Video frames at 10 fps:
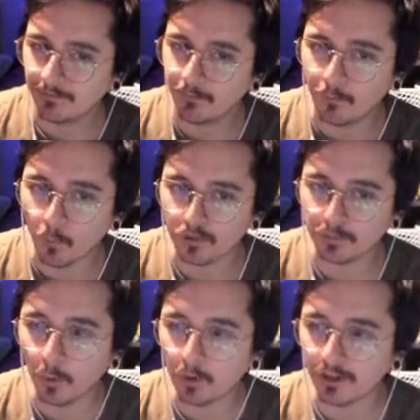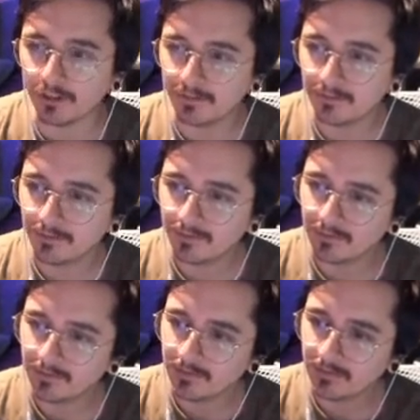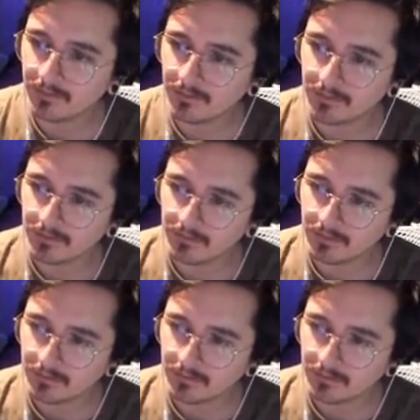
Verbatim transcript: Forspoken. Was it First?